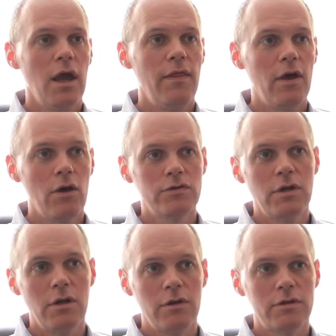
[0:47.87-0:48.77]
And they also
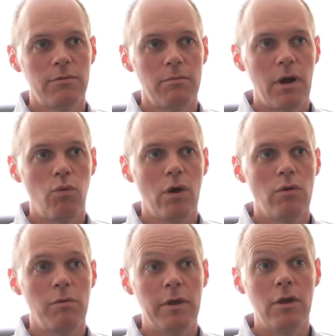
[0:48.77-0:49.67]
need to know something about where
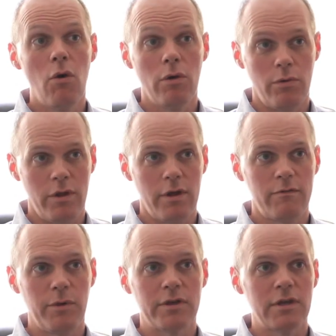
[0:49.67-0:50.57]
we would be going with
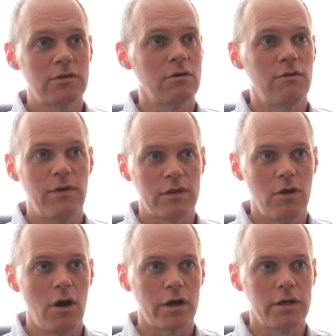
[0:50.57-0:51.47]
this, because that's going to affect
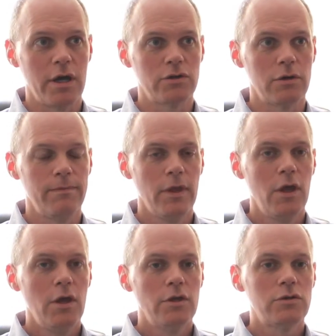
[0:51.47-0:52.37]
the architecture.
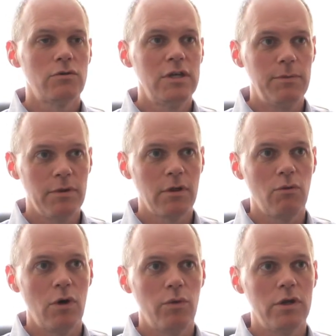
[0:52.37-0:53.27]
So typically
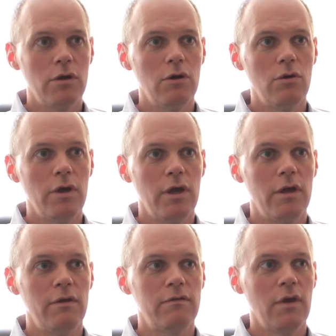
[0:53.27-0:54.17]
what we do
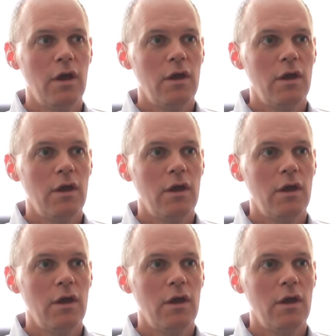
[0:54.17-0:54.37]
is